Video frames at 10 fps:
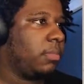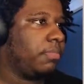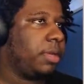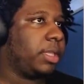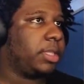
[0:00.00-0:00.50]

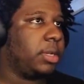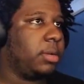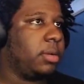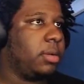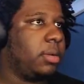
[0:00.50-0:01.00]
Pick this up.
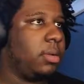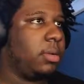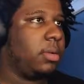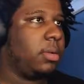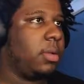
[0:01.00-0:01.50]

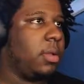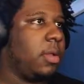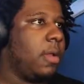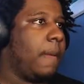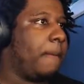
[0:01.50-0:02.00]

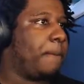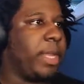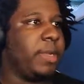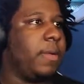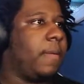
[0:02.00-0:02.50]
Beep.
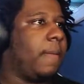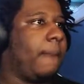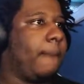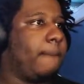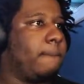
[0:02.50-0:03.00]

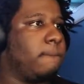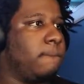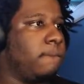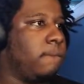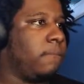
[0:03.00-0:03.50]

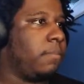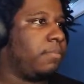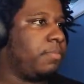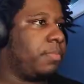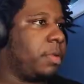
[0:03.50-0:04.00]
Mm-hmm.
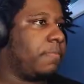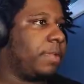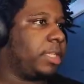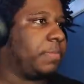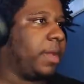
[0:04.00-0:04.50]
Now pick
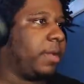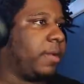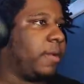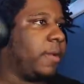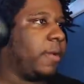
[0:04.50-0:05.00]
this back.
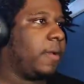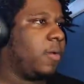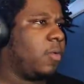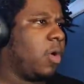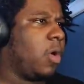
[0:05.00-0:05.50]

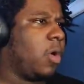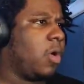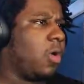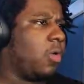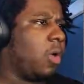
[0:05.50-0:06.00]

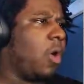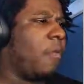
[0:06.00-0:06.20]
Woo! Oh